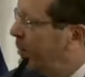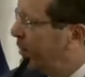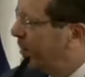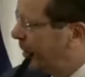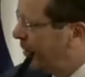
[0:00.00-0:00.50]

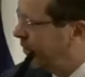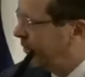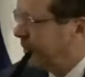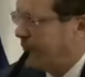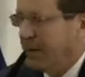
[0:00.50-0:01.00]
over the
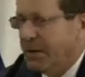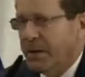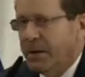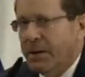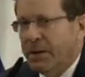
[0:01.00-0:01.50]
visit of
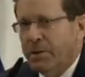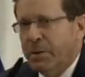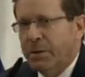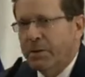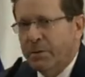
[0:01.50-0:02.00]
French
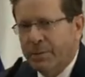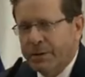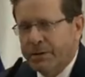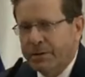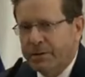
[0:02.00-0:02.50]
President to
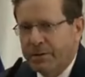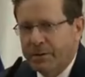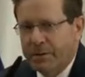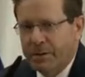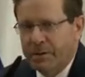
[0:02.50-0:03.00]
show
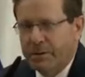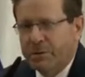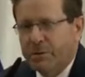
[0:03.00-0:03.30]
solidarity.